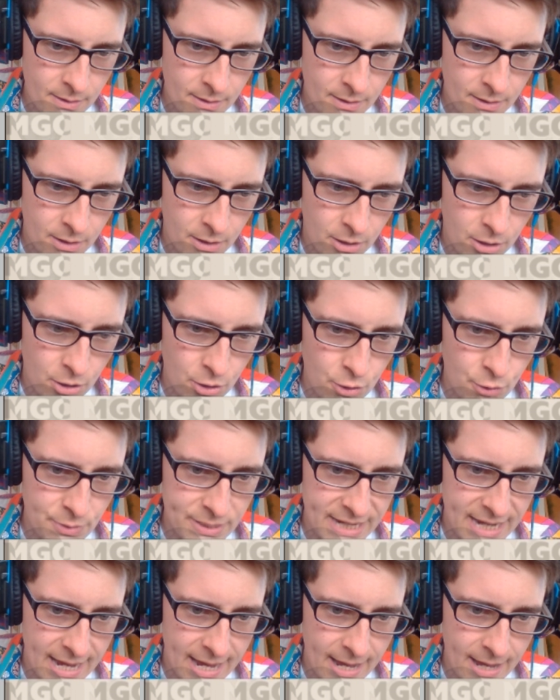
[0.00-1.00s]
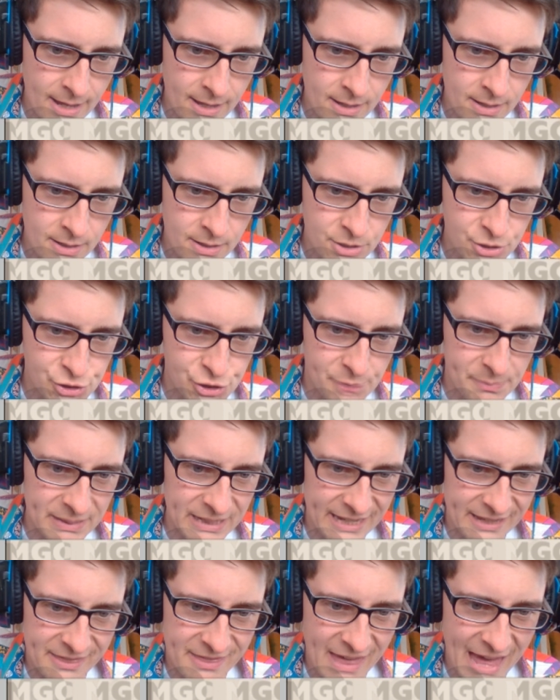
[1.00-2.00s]
Oh yeah. Should it be
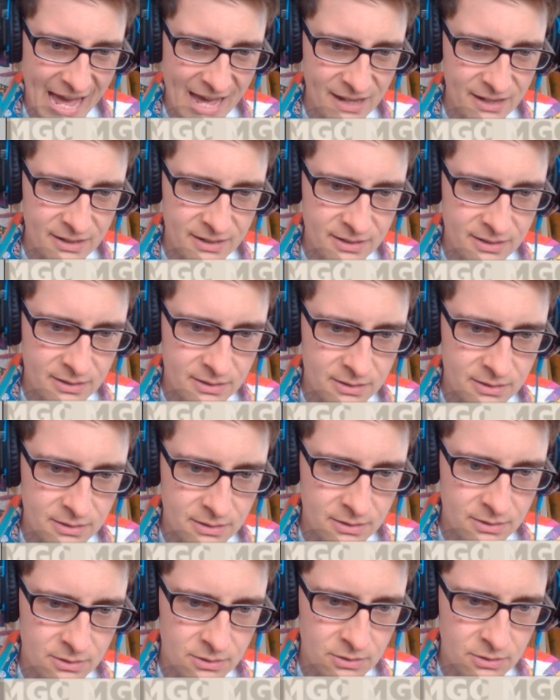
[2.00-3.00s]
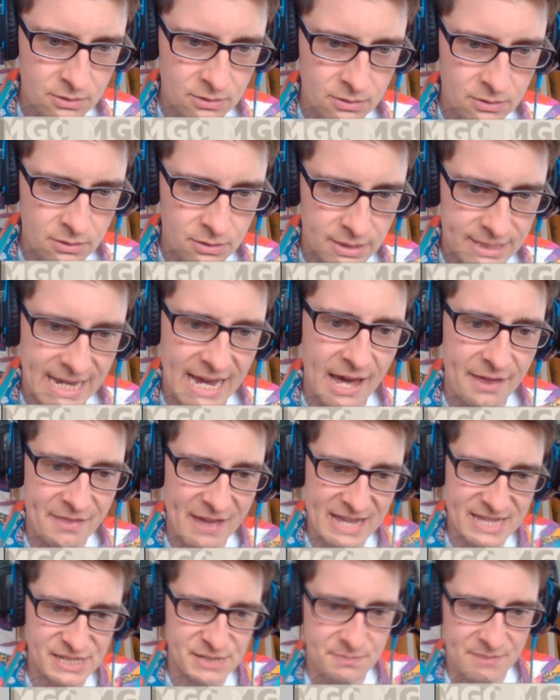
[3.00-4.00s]
like that? Yeah,
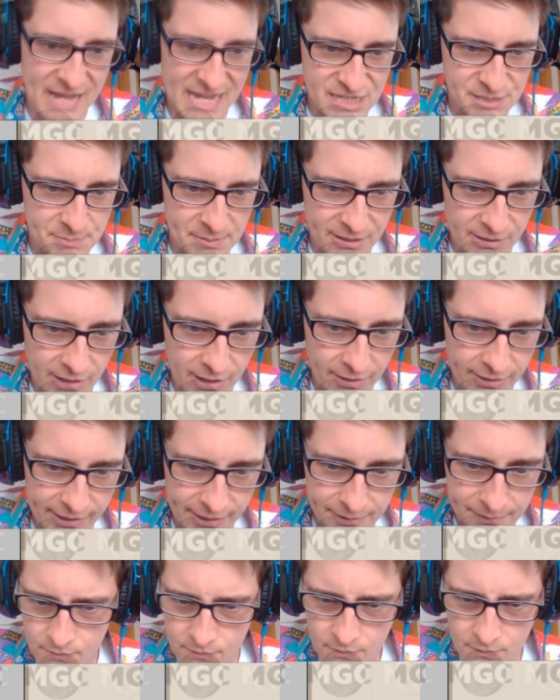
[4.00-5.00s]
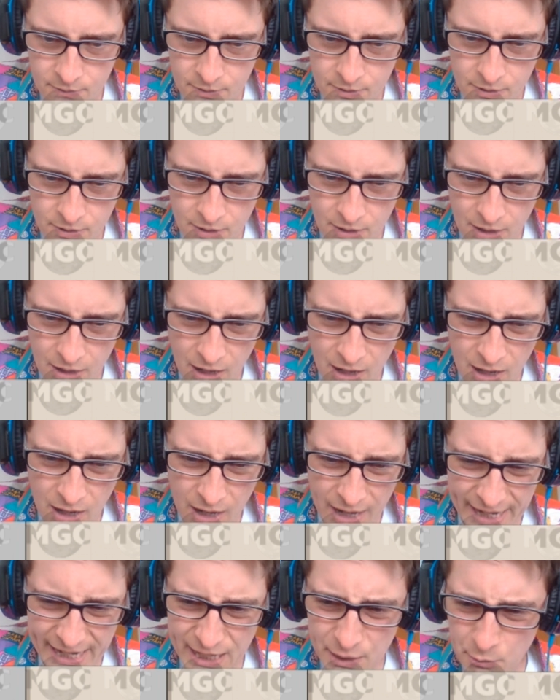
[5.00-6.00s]
that's better, I reckon.
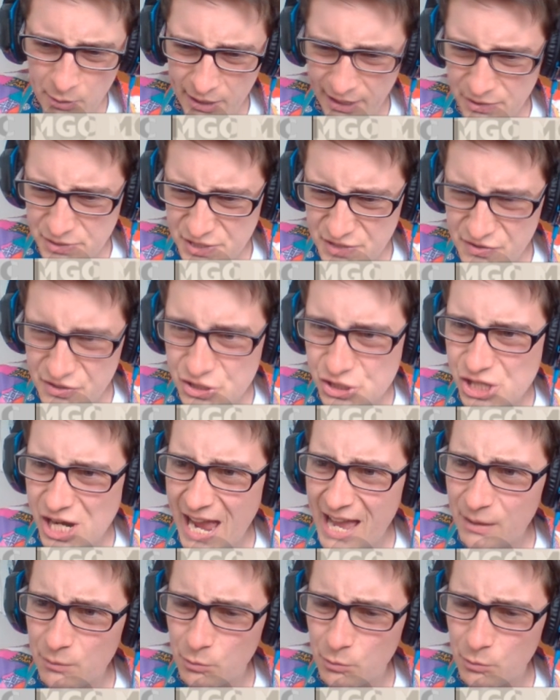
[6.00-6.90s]
Anyone else in the chat?